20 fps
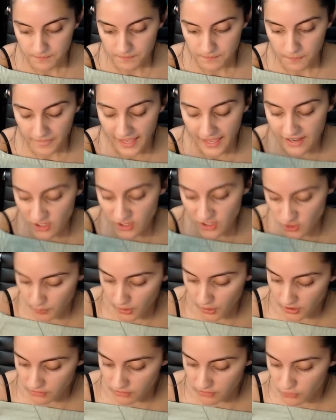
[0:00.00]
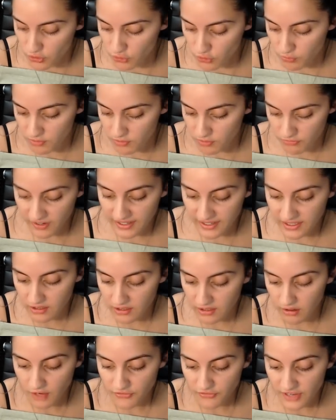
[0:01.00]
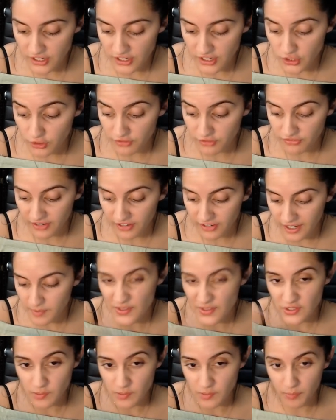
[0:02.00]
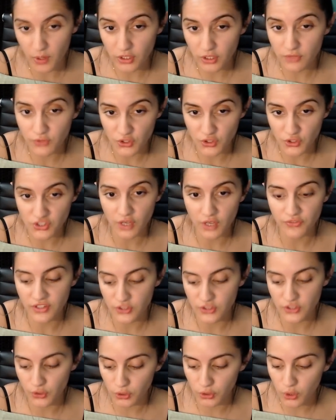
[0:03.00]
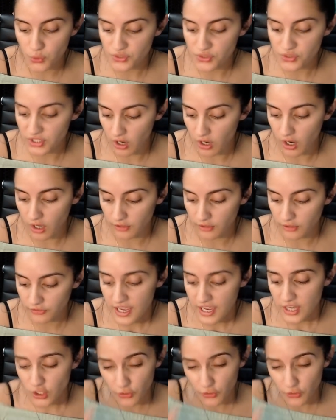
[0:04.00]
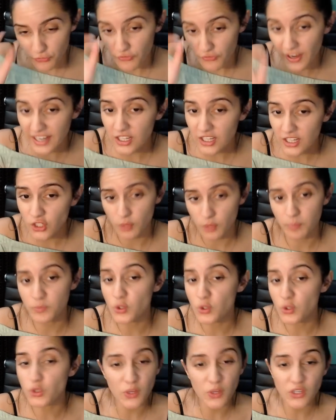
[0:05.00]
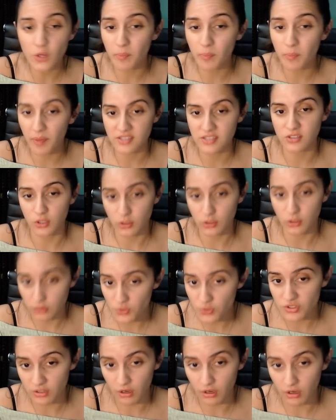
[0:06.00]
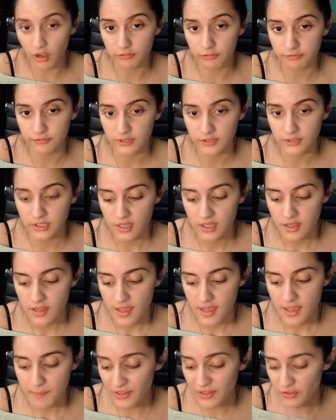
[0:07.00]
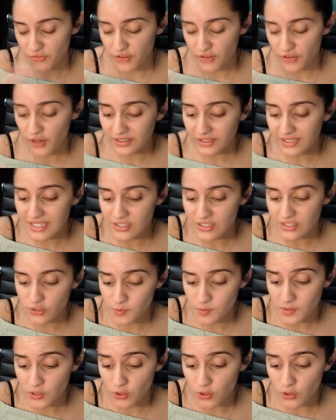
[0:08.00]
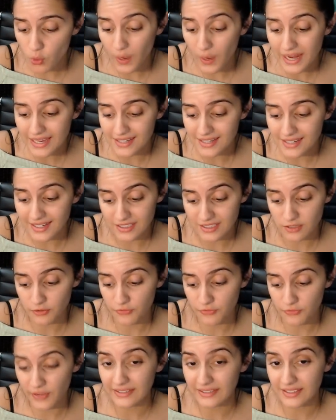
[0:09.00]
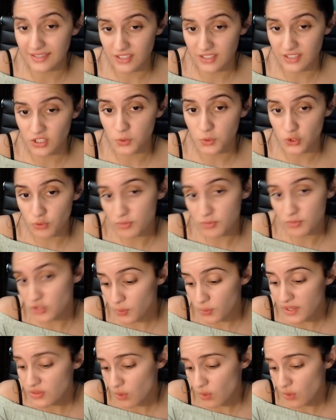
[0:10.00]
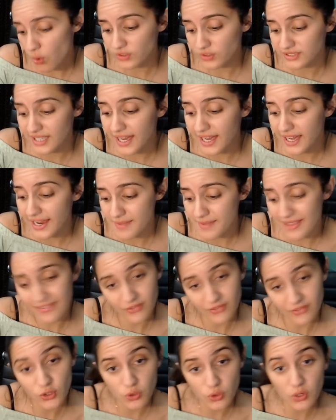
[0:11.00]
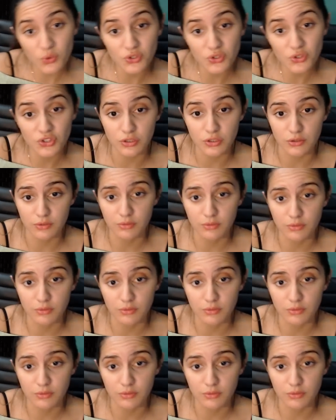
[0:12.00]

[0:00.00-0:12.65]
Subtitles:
And it's a part of you that you've been fighting off, and in your environment, that's a part of yourself that you're closing off. You're fighting, you're doing your best to close it off. But at the very least, there's been an awakening to the fact that this is what you've been doing the whole time. And kudos to you.